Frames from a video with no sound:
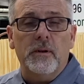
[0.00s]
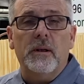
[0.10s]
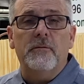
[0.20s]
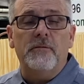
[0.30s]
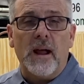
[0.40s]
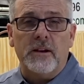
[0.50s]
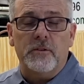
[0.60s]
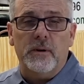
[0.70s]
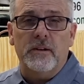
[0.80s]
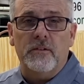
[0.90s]
in a
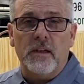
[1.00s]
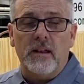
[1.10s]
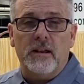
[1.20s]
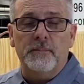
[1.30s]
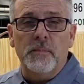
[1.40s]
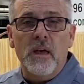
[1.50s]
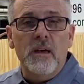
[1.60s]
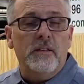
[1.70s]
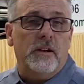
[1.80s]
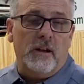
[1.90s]
factory setting,
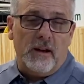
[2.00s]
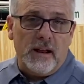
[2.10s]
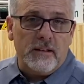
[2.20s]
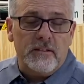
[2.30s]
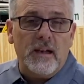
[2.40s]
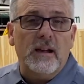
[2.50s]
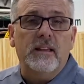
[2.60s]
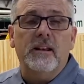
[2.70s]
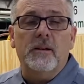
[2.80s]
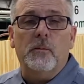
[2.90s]
they're not outside
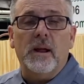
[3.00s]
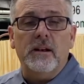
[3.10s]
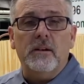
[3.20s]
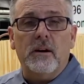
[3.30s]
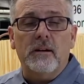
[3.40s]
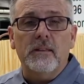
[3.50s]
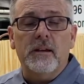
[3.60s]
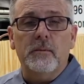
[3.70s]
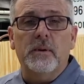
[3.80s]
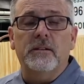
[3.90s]
getting rained on, they
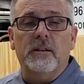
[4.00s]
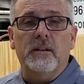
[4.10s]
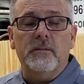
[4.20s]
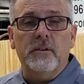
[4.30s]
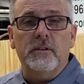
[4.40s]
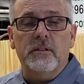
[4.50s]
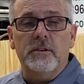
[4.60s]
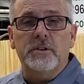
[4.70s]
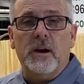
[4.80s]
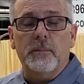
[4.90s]
can be delivered to the
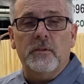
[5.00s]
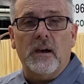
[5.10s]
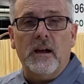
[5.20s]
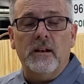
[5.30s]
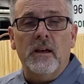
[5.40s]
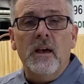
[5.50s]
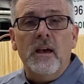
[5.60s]
job site,